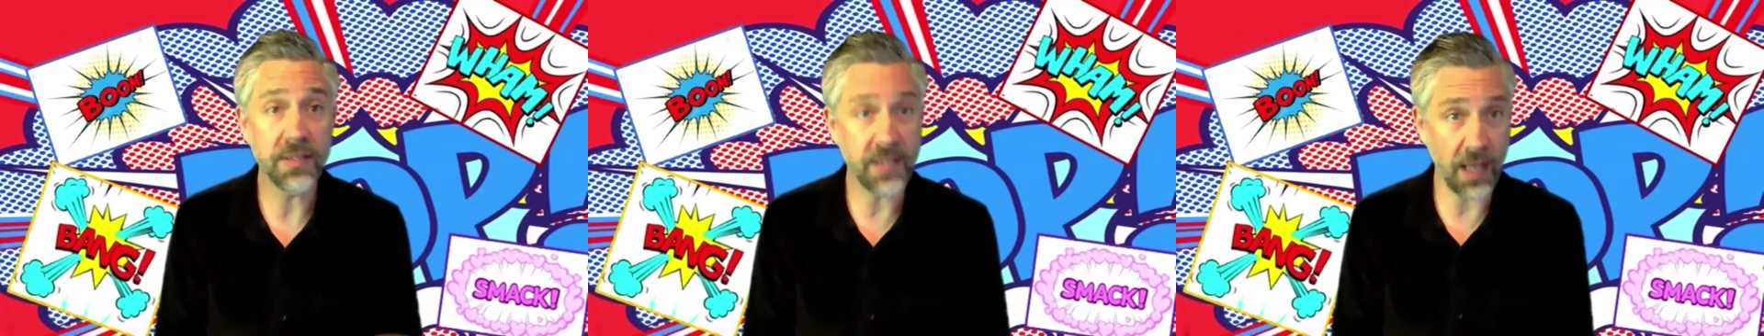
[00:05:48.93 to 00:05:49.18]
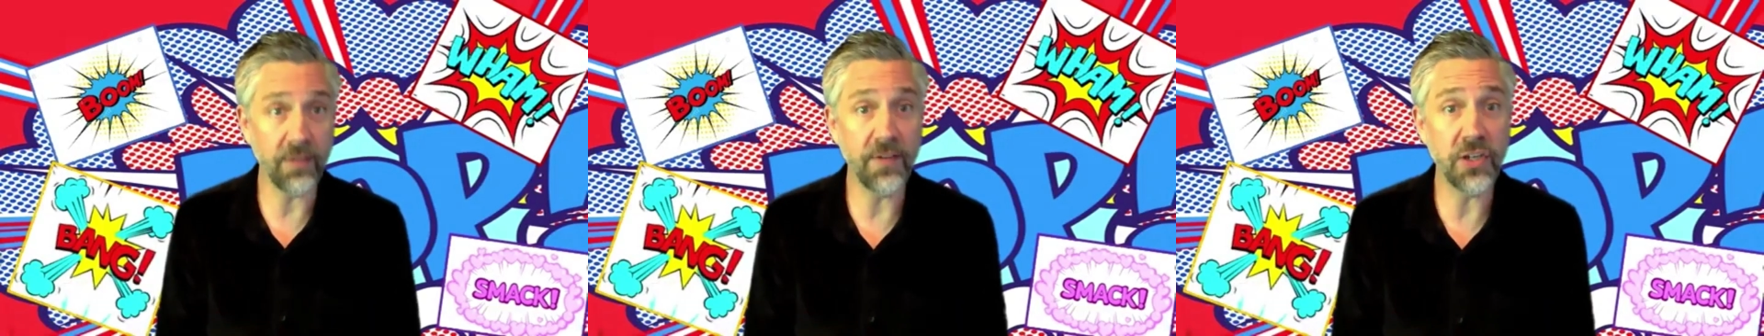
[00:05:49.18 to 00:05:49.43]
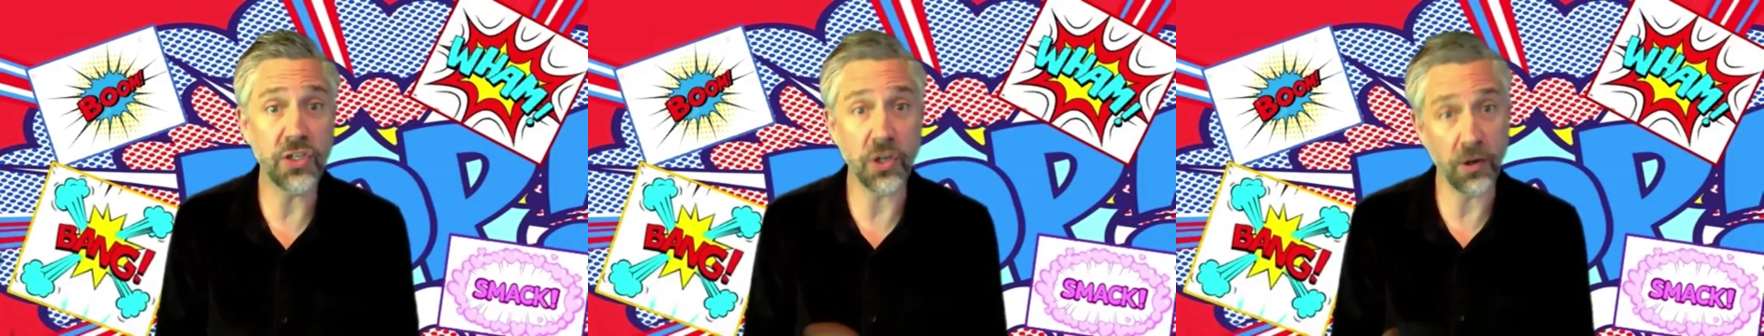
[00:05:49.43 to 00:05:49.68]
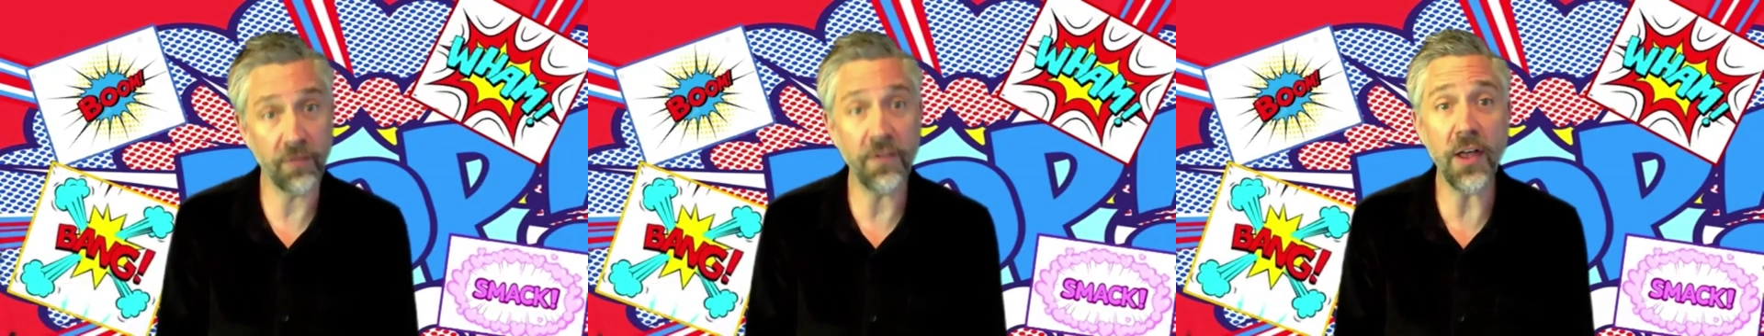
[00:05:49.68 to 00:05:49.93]
television,
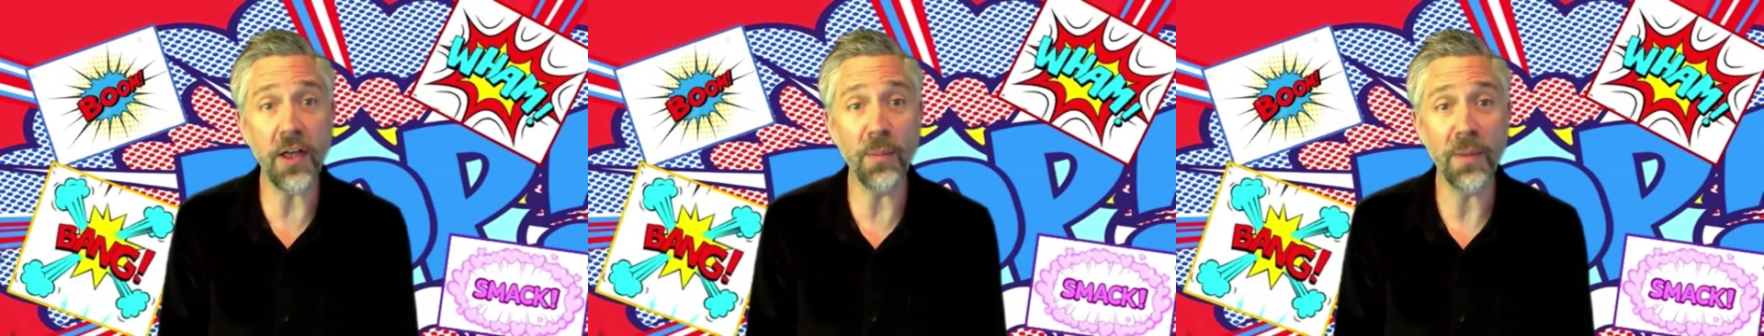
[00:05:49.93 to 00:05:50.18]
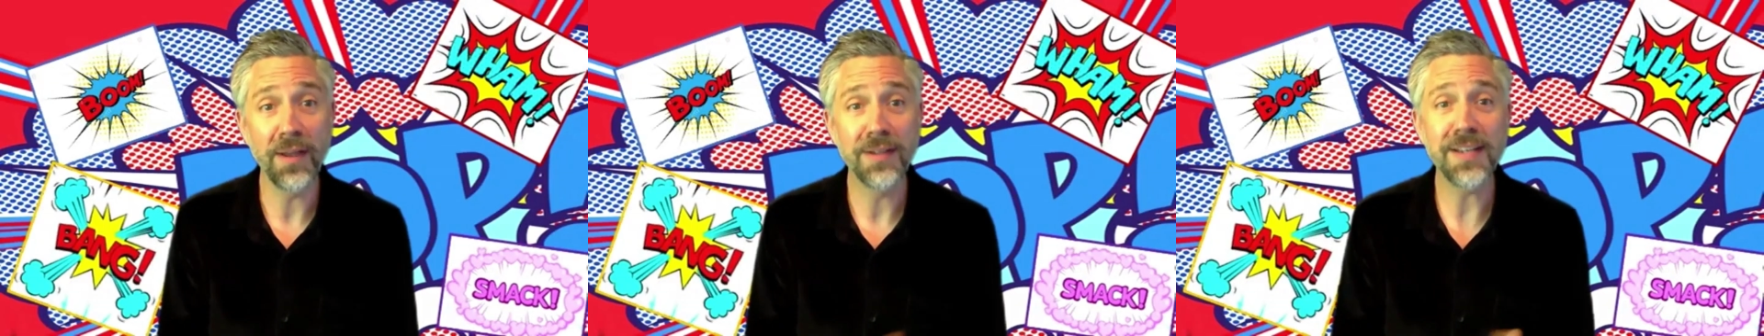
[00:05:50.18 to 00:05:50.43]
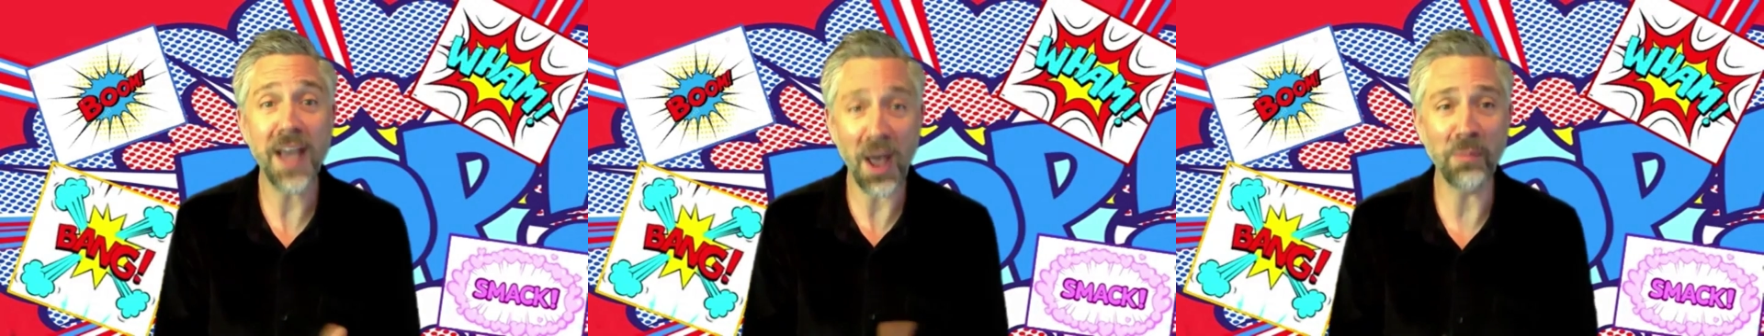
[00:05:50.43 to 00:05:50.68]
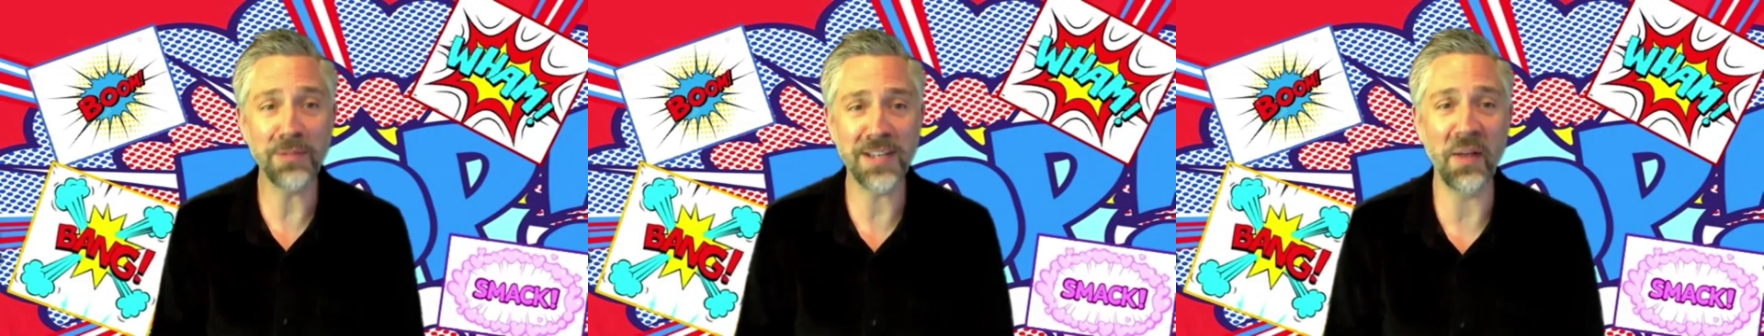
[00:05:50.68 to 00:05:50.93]
or film to
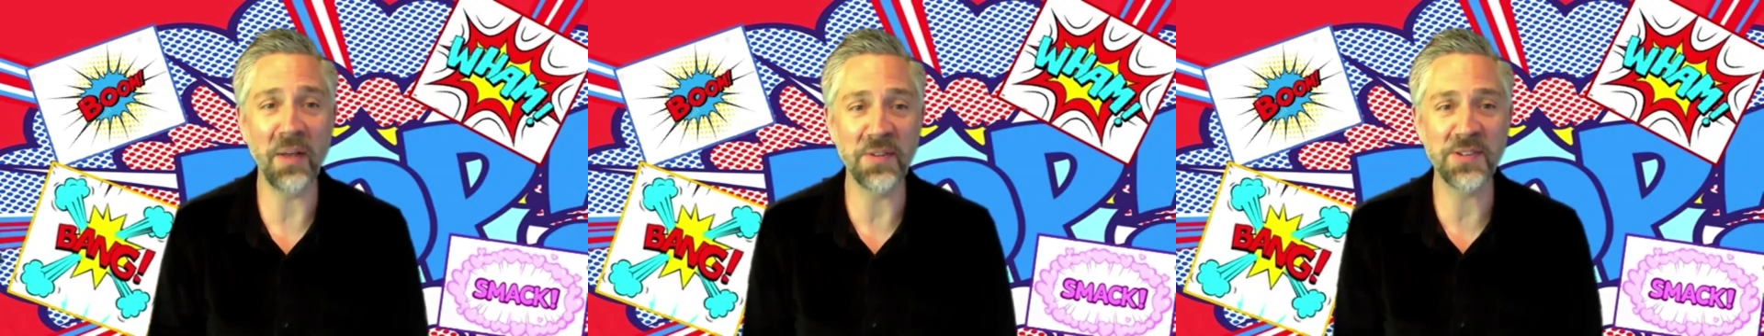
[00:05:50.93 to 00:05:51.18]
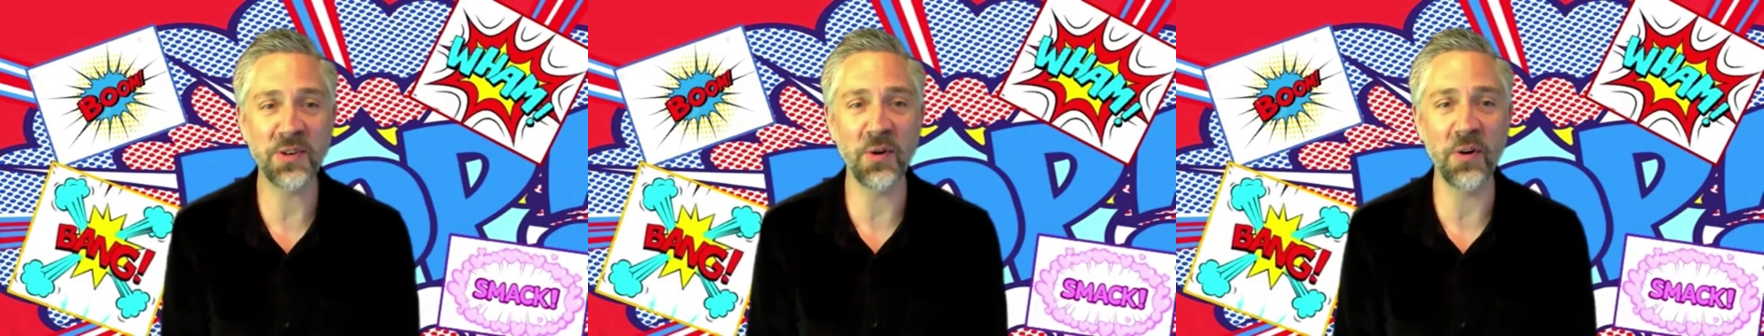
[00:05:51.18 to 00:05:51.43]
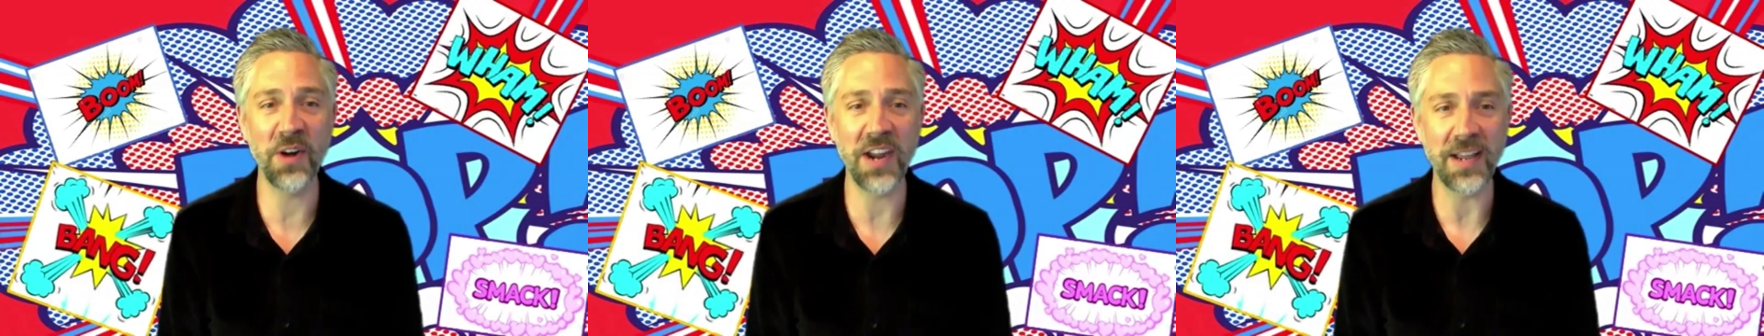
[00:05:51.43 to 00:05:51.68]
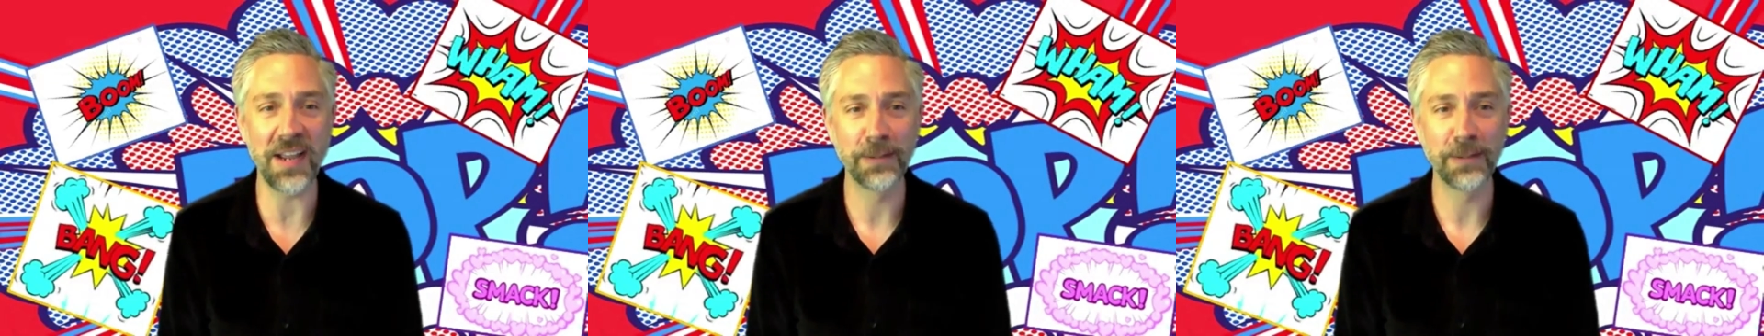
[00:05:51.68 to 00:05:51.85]
help tell the story.